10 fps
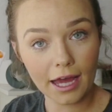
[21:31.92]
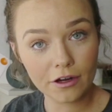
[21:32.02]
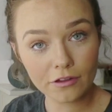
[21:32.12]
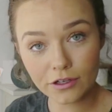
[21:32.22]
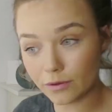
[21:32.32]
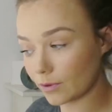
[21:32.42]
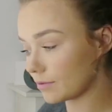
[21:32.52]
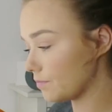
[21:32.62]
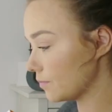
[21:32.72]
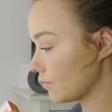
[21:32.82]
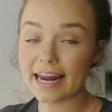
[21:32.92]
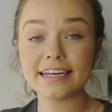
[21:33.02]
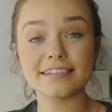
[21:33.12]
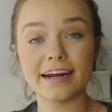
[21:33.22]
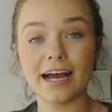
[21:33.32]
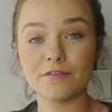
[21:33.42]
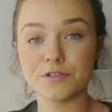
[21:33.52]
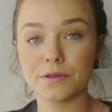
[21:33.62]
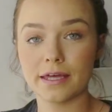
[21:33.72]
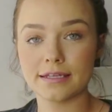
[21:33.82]
another good one. Next, I have
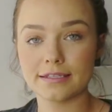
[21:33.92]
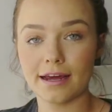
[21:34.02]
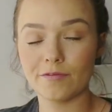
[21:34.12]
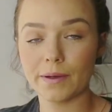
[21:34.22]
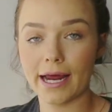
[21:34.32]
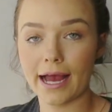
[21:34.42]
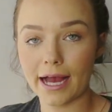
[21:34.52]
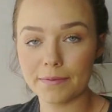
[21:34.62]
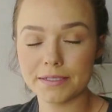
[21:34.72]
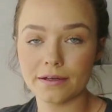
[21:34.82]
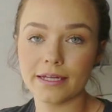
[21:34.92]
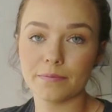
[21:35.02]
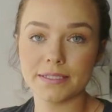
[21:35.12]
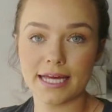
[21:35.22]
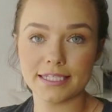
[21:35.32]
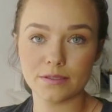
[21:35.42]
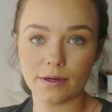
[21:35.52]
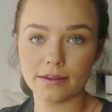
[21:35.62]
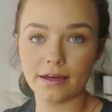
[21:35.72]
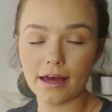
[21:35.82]
two things that I've been absolutely obsessed
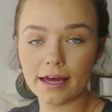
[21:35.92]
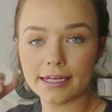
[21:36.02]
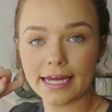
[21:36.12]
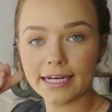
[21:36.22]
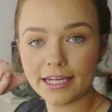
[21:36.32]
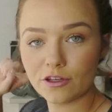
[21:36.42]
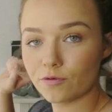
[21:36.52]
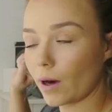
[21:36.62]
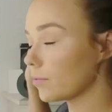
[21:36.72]
with. Lately, you've